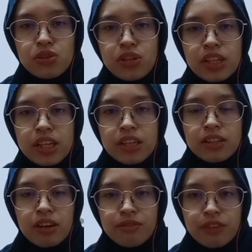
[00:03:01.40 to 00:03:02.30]
shown
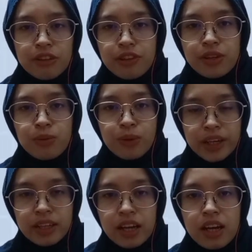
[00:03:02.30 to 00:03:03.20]
in graph in figure
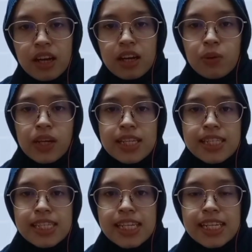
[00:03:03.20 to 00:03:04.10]
1, we
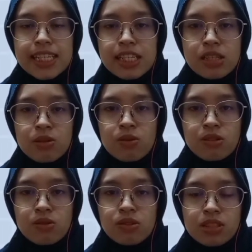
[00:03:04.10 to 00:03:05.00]
can see that
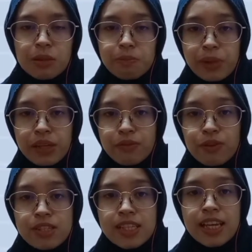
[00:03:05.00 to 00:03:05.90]
D003 peak
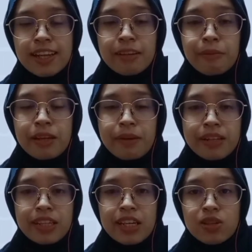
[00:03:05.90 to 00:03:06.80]
for zinc aluminum
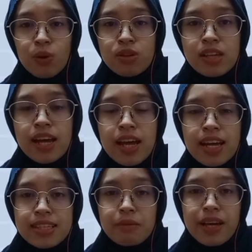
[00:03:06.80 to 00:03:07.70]
LDH host
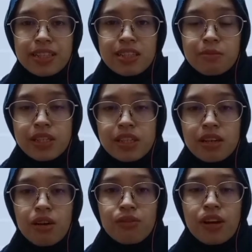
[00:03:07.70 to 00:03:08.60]
has a basal
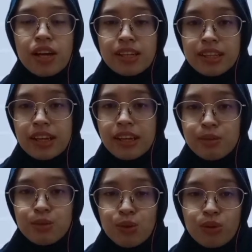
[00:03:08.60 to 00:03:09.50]
spacing of 9
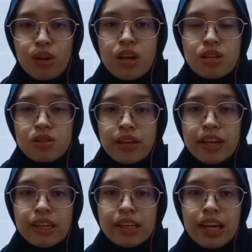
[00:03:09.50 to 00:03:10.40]
angstrom. So,
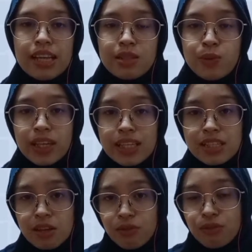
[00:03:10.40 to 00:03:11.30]
and as we
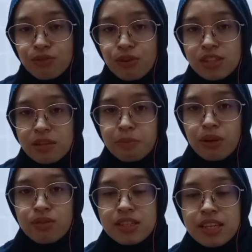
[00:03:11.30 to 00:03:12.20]
can see from 4
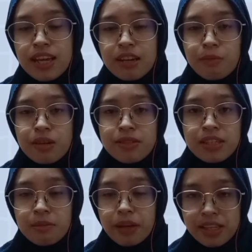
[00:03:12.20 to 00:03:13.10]
samples of zinc aluminum
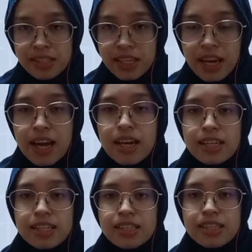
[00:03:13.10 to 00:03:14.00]
cinnamic acid,
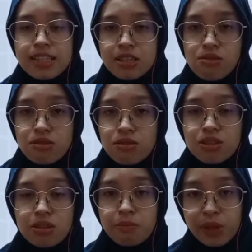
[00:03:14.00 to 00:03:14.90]
the
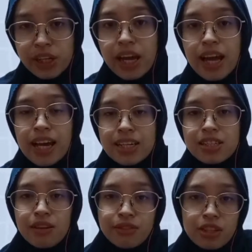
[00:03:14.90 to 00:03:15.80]
D003 peak
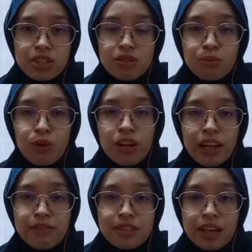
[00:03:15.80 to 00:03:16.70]
has shifted to the more
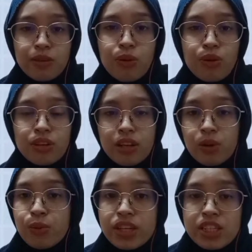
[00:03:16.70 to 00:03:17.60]
left side or the
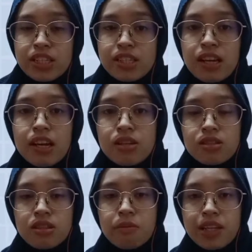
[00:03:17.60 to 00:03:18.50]
lower regions.
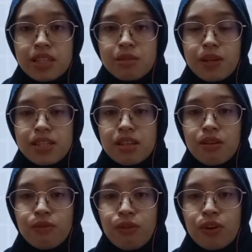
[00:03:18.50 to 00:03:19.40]
So the basal
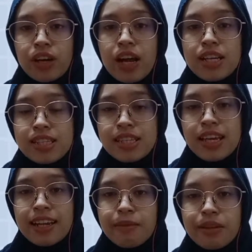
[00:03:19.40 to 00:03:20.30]
spacing for
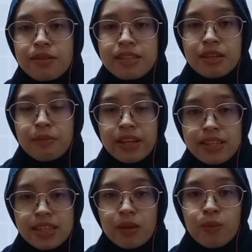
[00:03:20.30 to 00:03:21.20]
zinc aluminum
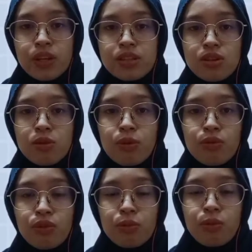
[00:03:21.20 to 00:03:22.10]
cinnamic acid with
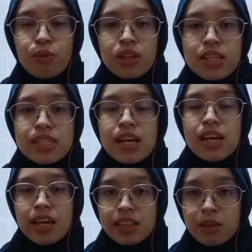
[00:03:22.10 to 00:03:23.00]
0.4 mol is
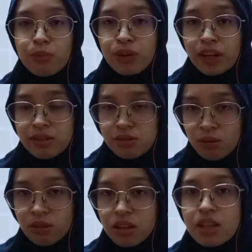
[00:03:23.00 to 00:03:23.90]
18.9
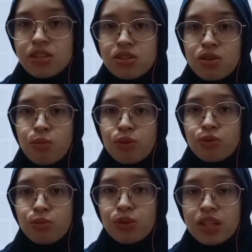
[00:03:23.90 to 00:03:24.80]
angstrom,
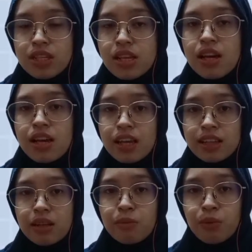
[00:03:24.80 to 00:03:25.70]
0.2 mol is
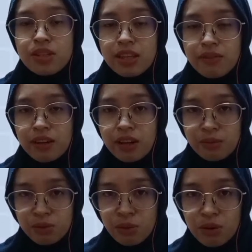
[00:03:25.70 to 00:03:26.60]
18.7
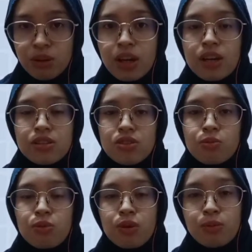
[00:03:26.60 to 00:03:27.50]
angstrom,
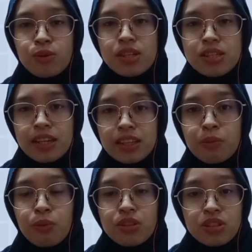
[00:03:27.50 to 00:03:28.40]
0.1 mol is
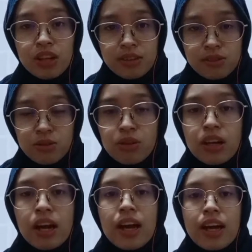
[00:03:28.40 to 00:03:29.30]
19.3
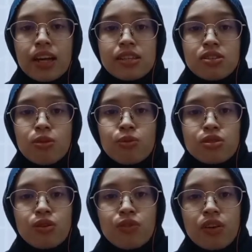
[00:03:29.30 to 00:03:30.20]
angstrom, and
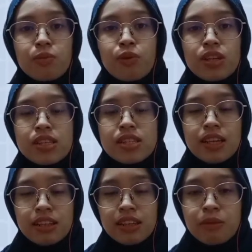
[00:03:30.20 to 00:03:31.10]
0.05 mol is
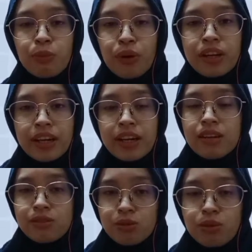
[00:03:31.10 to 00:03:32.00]
19.9
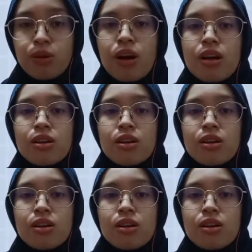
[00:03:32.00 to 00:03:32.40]
angstrom.